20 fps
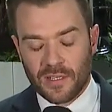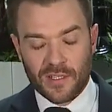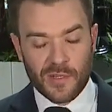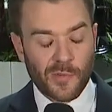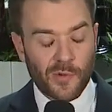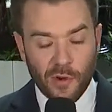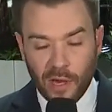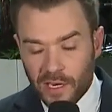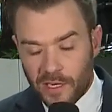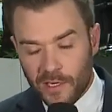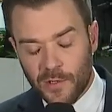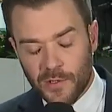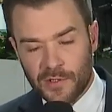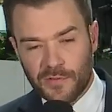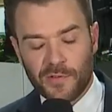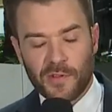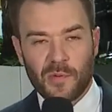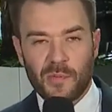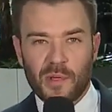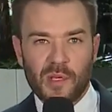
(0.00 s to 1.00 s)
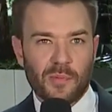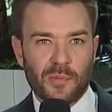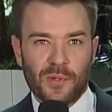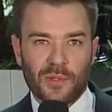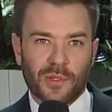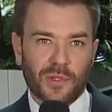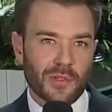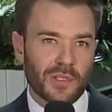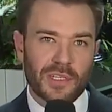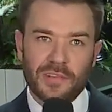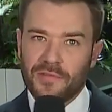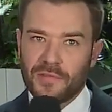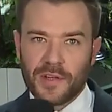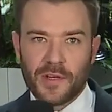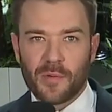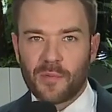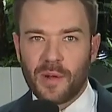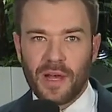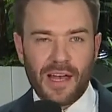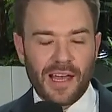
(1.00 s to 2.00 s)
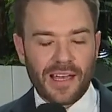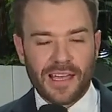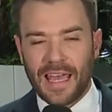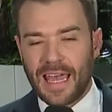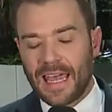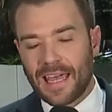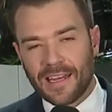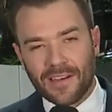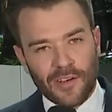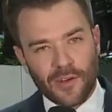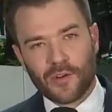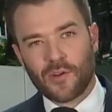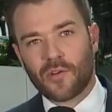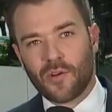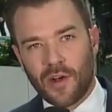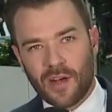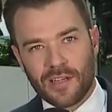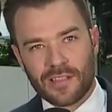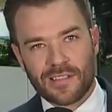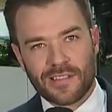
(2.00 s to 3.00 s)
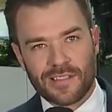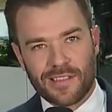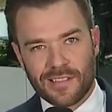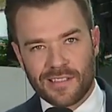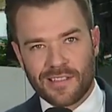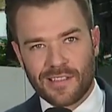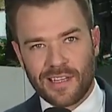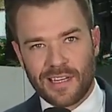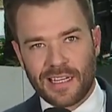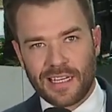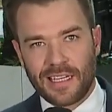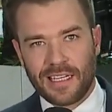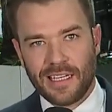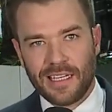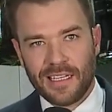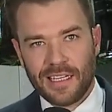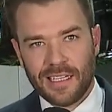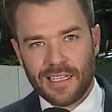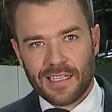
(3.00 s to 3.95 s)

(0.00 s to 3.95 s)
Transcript: Some great news for the people who live nearby and across the city.